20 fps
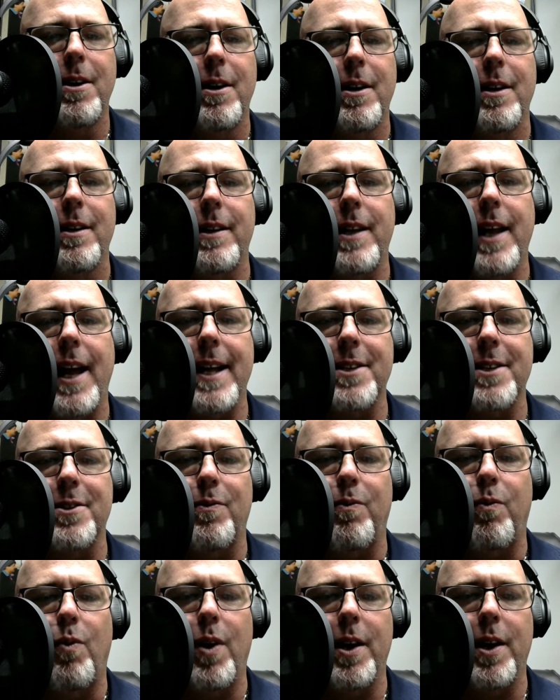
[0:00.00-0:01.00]
That's
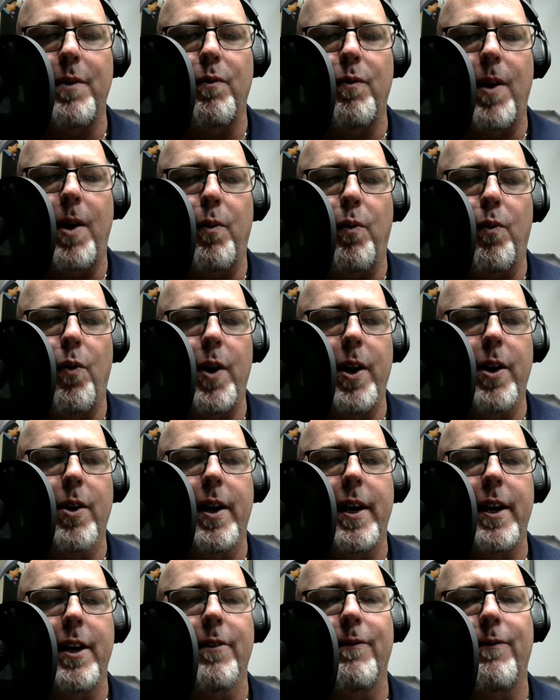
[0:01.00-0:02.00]
what we're
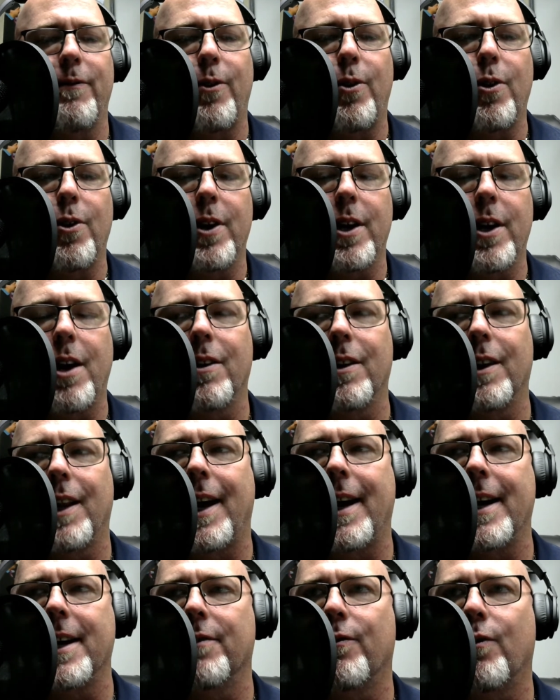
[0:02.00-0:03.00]
here for in our
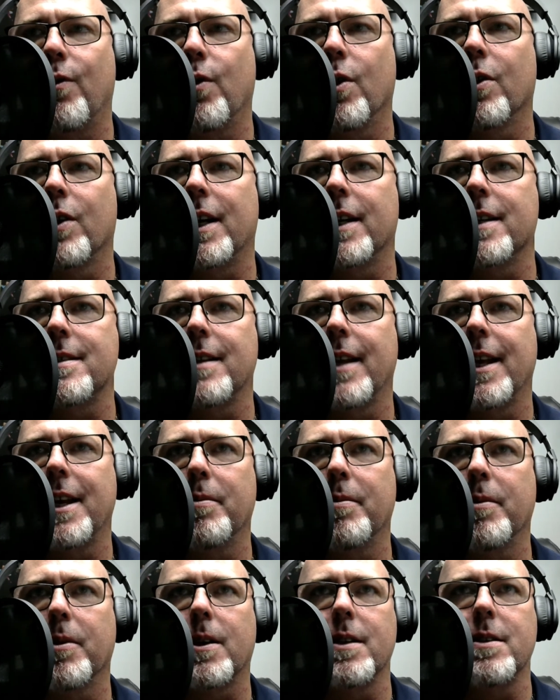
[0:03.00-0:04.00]
line of work as
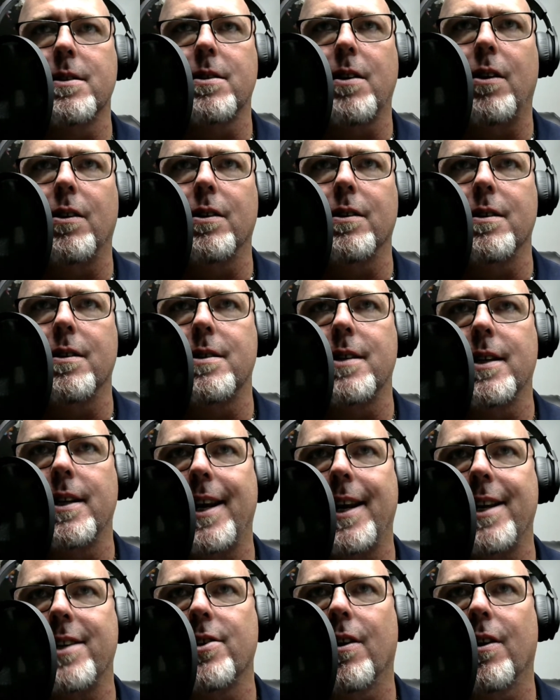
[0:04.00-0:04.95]
labor consultants and HR